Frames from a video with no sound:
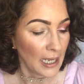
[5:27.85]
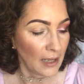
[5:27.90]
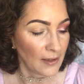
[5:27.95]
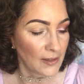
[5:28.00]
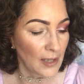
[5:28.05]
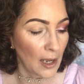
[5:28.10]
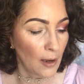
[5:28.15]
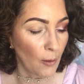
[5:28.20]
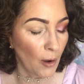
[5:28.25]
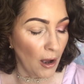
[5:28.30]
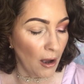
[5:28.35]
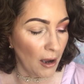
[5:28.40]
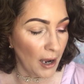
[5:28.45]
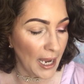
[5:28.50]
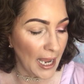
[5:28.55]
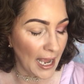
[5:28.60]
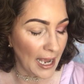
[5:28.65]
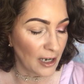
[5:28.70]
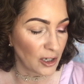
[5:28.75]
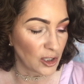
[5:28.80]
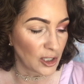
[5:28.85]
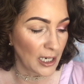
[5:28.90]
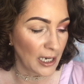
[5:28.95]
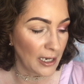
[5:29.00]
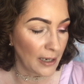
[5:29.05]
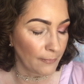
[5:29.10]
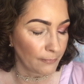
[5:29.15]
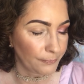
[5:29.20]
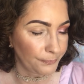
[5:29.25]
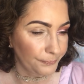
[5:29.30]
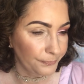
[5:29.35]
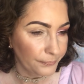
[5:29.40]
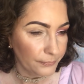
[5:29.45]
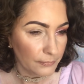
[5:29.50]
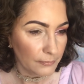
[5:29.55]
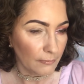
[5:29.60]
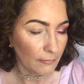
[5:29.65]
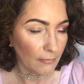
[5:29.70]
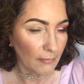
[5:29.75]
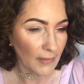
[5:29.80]
So I actually
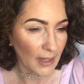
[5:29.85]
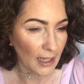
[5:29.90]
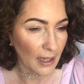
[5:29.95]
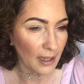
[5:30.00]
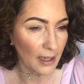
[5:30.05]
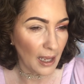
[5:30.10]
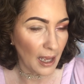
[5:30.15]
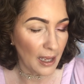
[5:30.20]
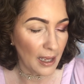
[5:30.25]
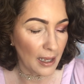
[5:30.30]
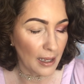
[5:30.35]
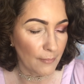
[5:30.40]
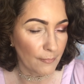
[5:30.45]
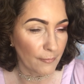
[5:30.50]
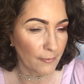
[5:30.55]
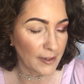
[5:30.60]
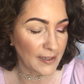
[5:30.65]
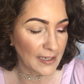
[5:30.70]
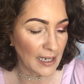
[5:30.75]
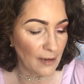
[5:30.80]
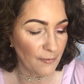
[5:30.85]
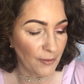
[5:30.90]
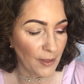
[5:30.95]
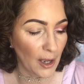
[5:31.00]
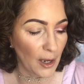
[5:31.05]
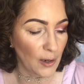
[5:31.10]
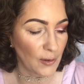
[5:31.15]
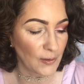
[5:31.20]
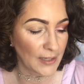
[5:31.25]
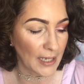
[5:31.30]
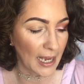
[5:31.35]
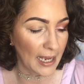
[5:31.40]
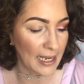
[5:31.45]
received those